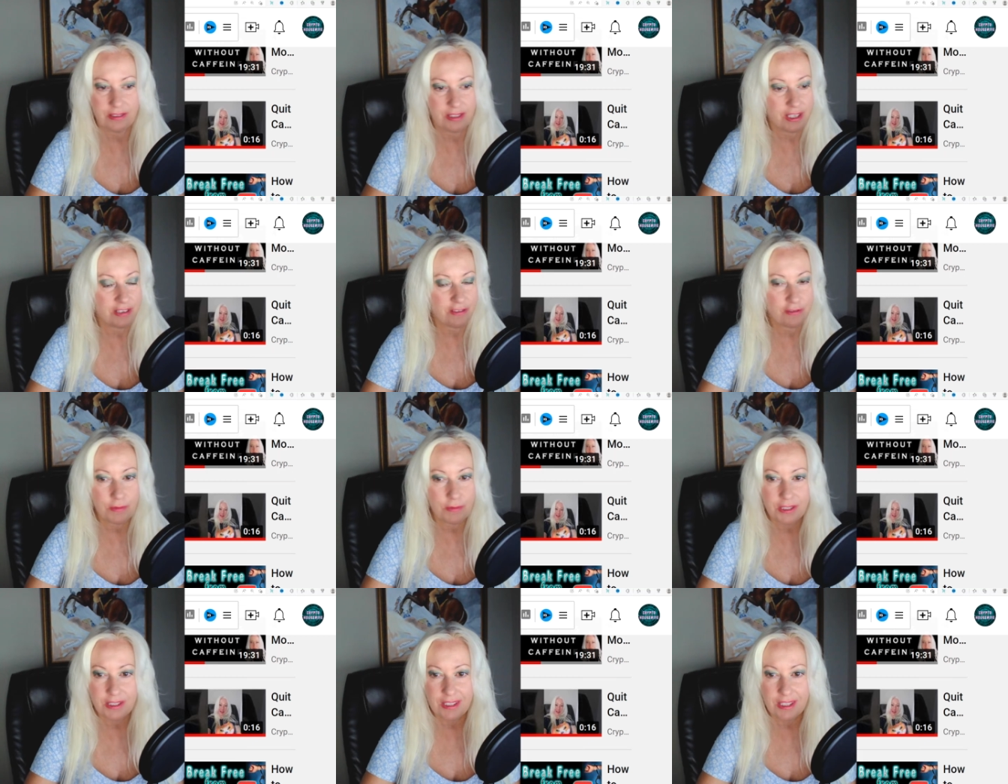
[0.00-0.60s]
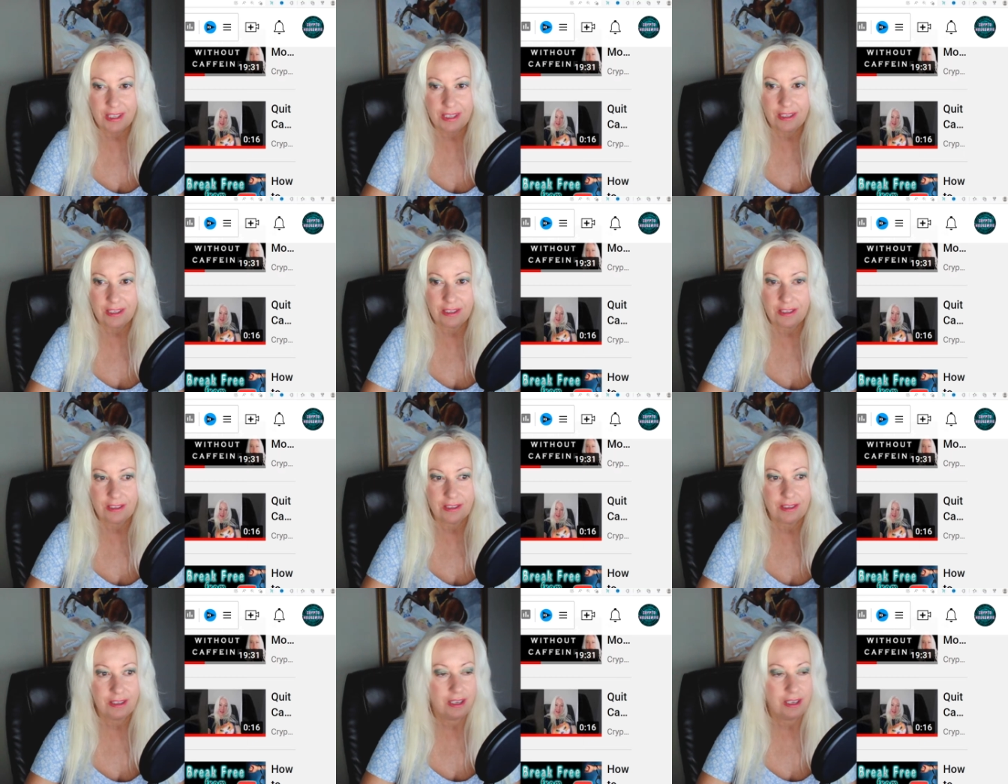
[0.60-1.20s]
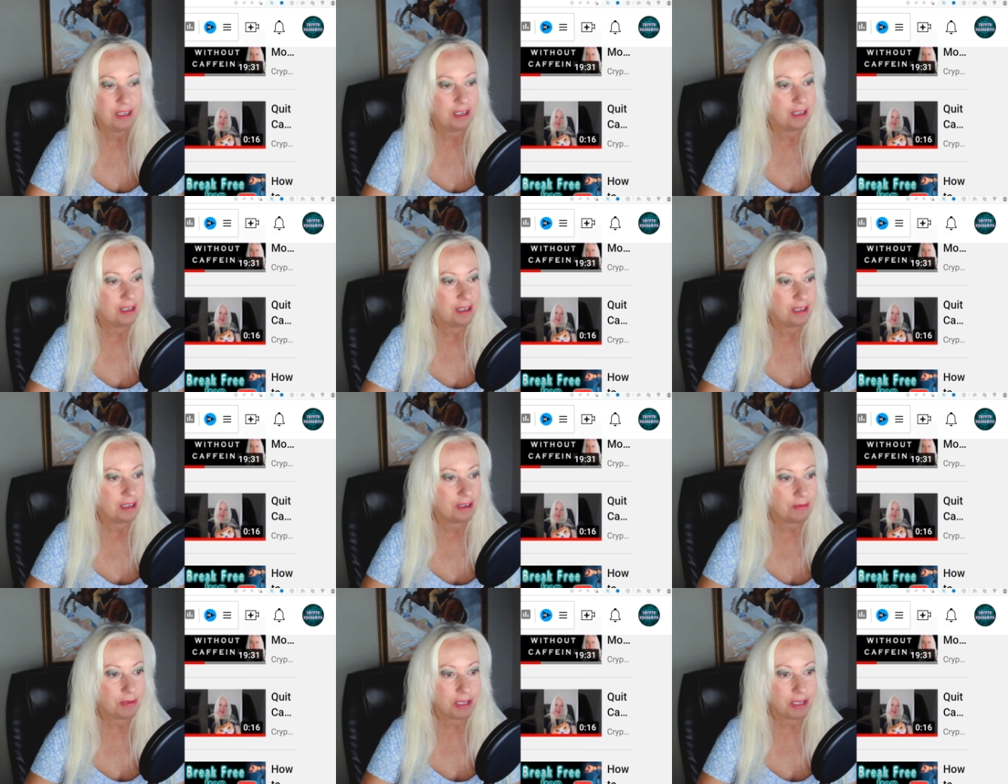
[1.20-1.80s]
7 months later,
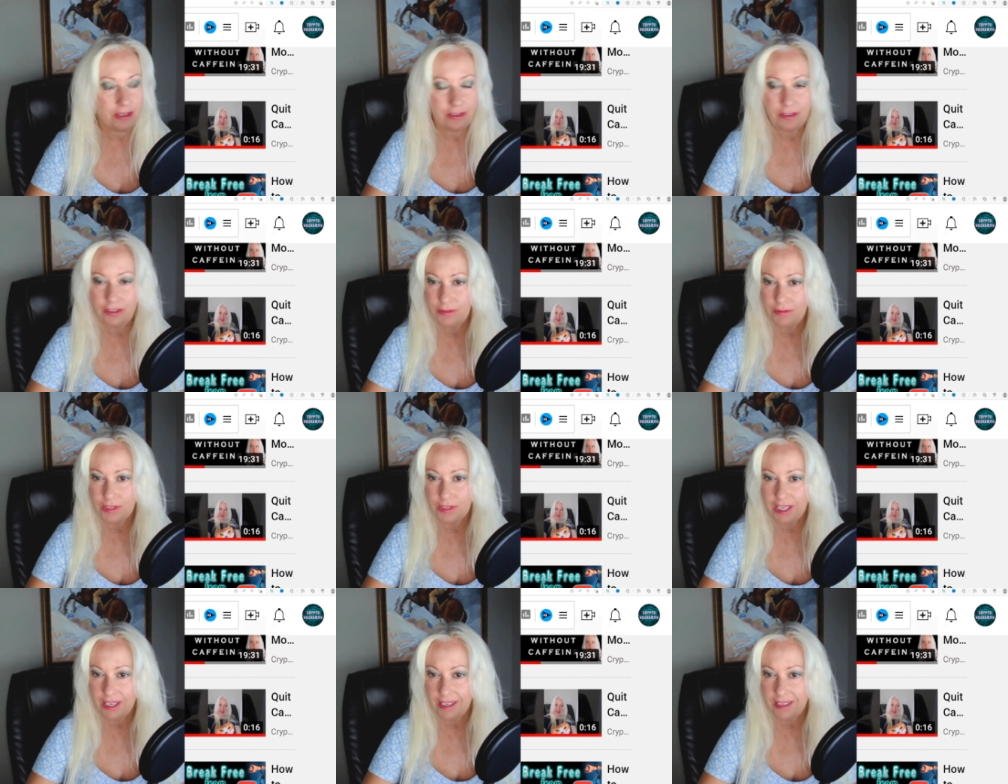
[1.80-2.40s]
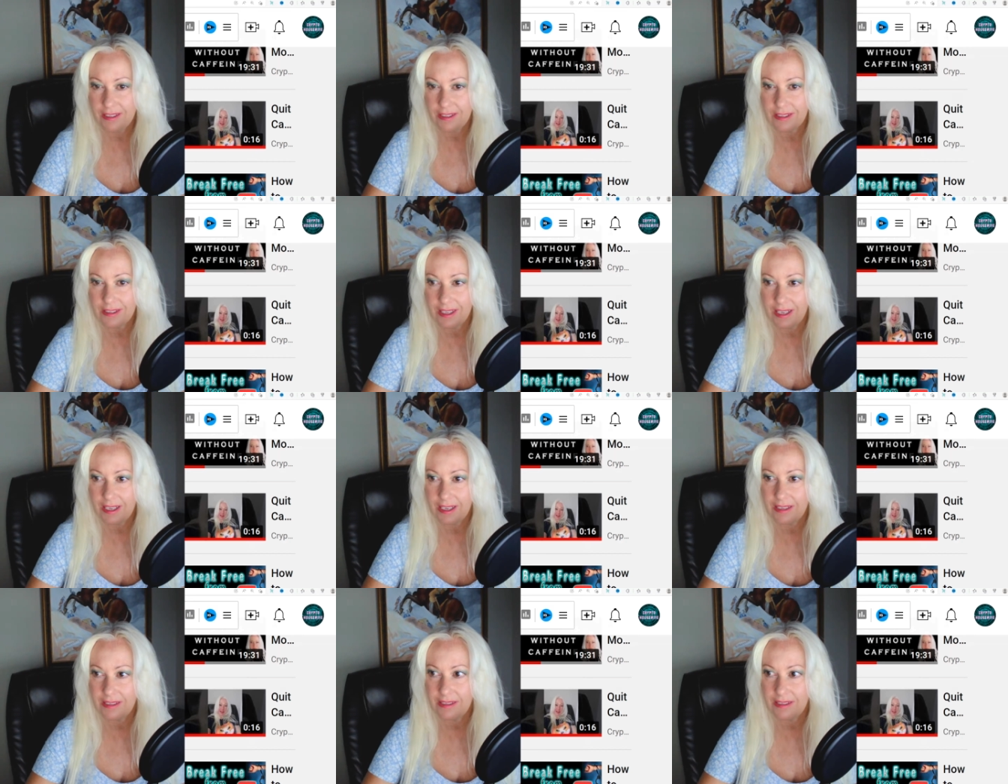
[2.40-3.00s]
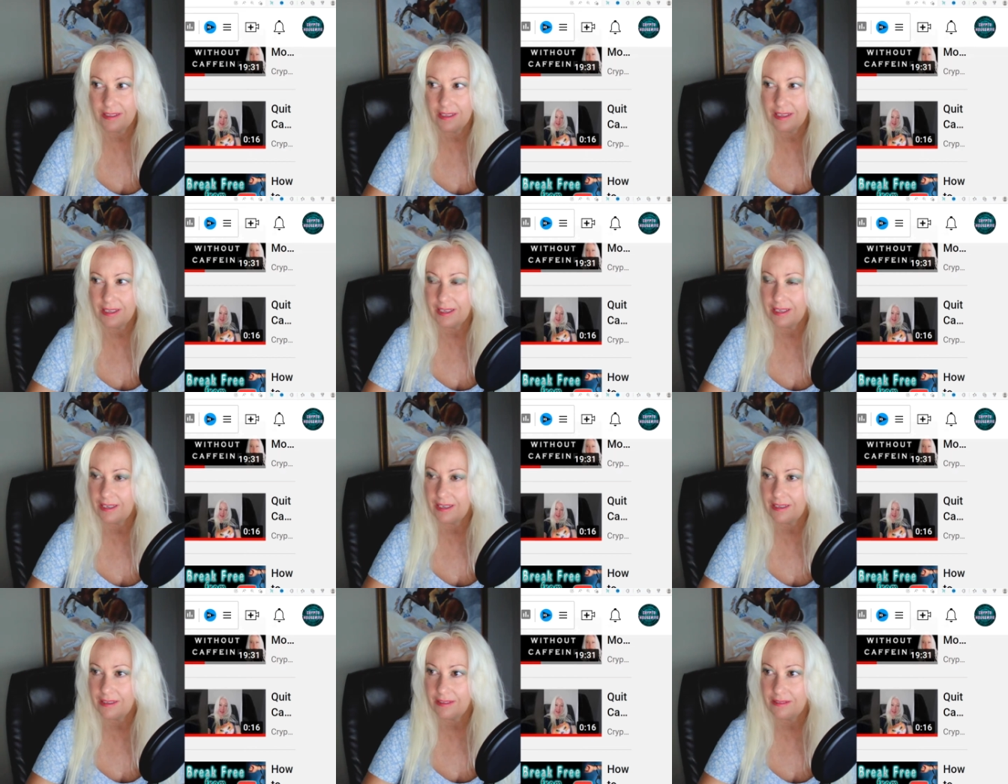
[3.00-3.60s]
my YouTube channel got
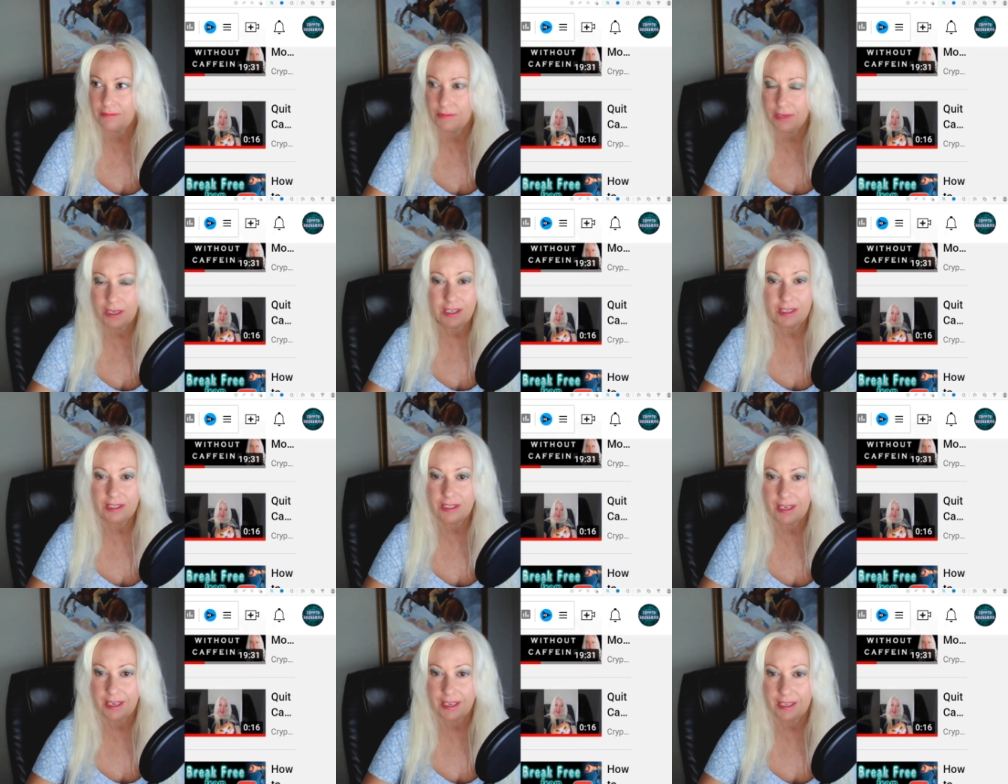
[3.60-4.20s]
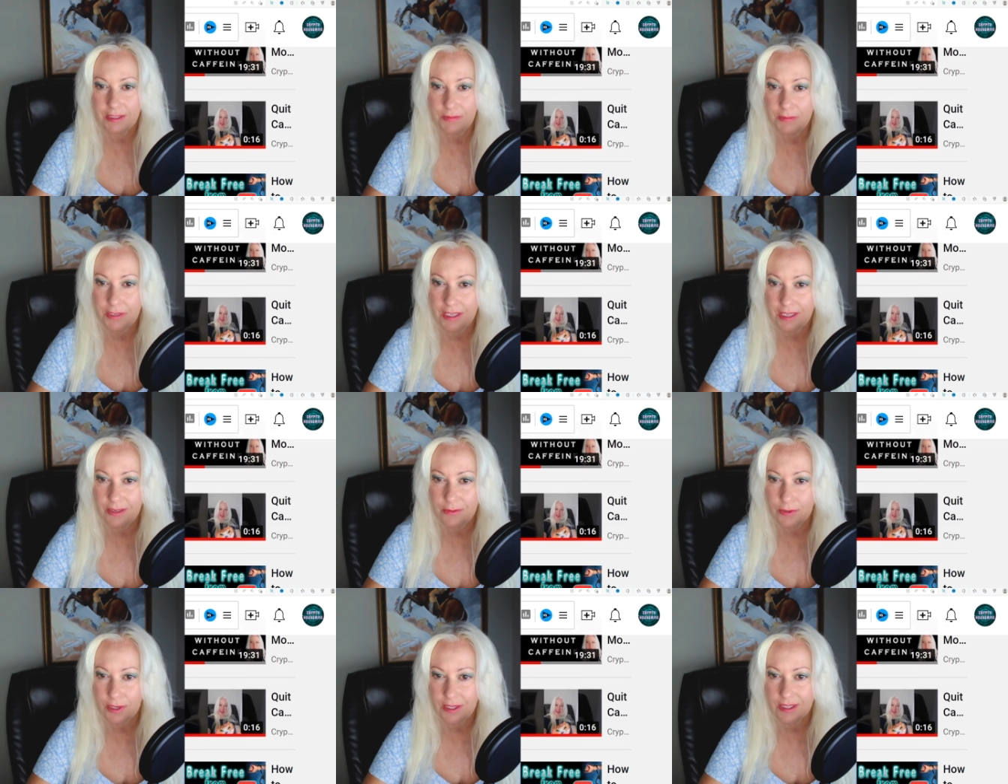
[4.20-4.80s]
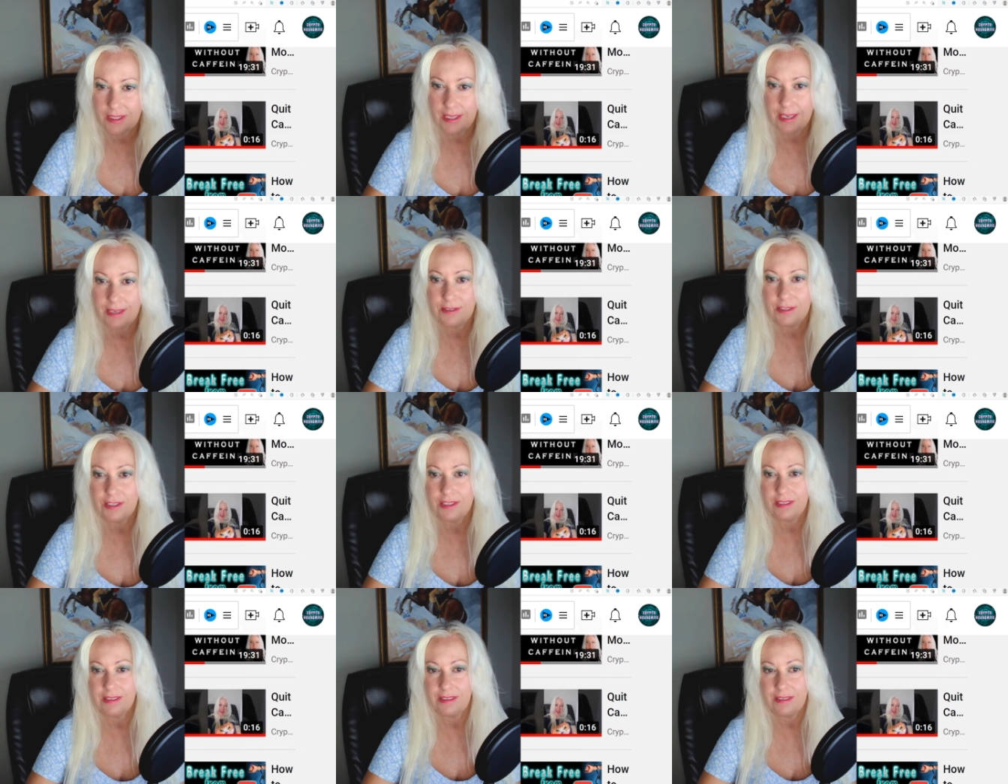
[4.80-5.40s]
monetized, meaning
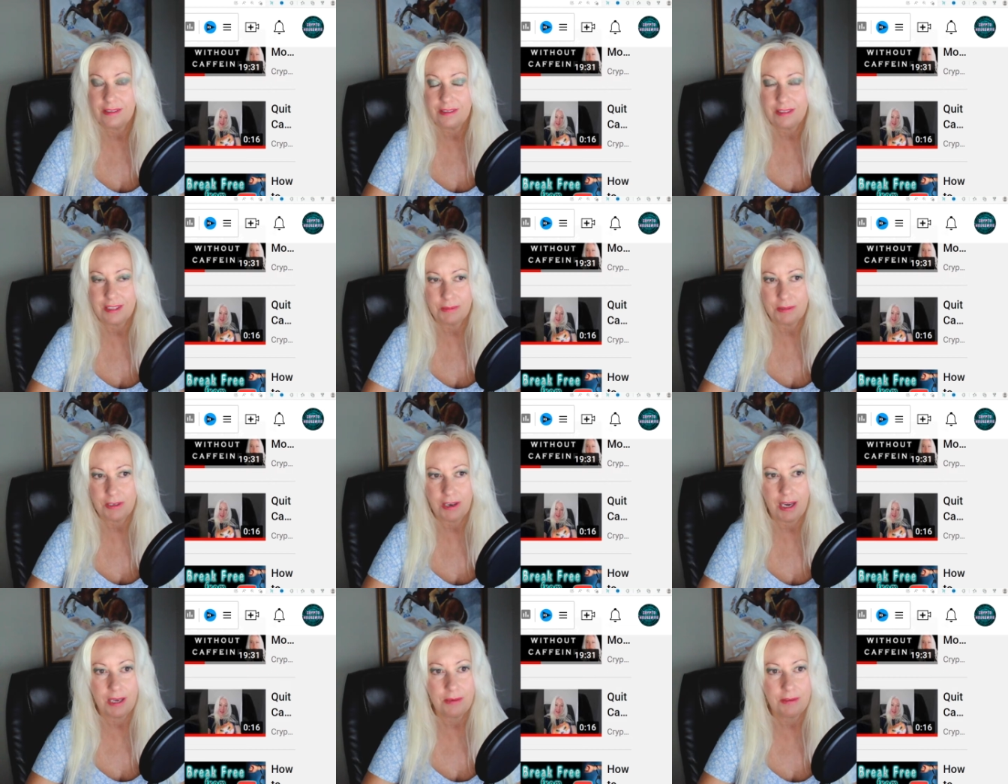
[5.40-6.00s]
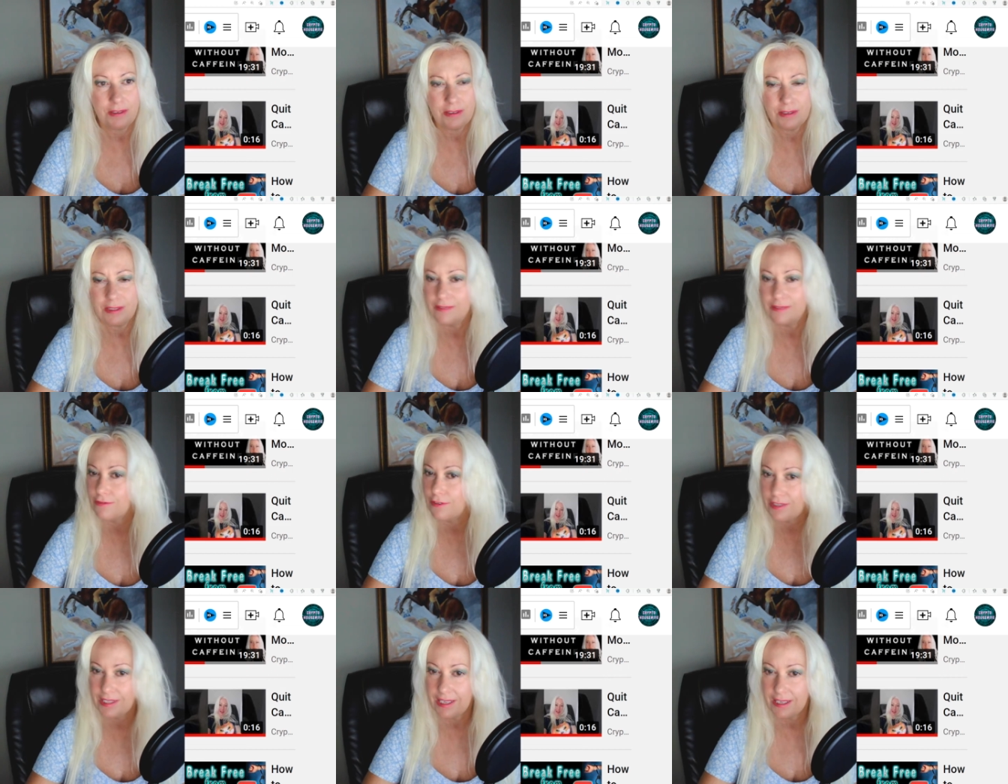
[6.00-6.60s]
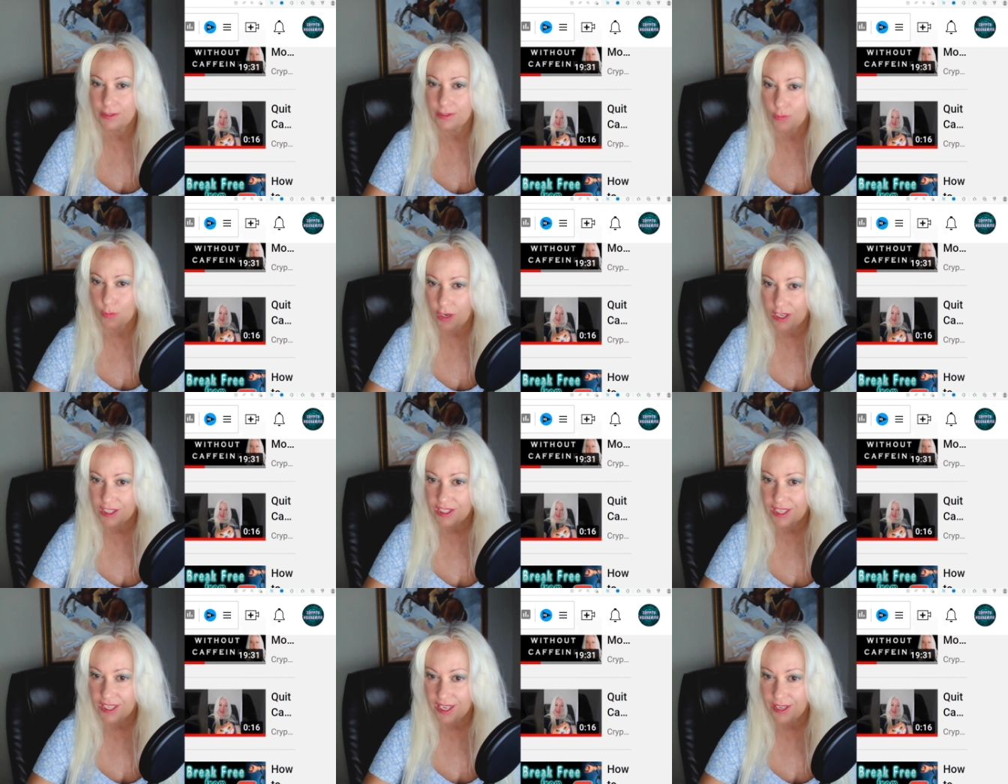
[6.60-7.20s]
1,000 subscribers and 4,000
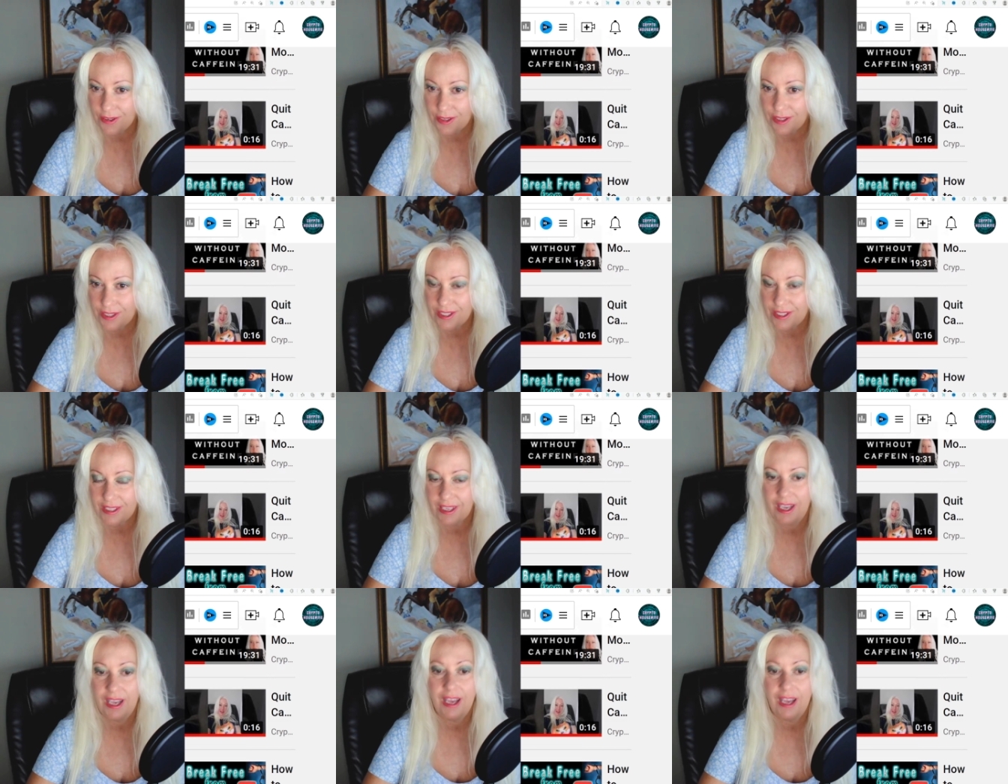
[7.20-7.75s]
watch hours.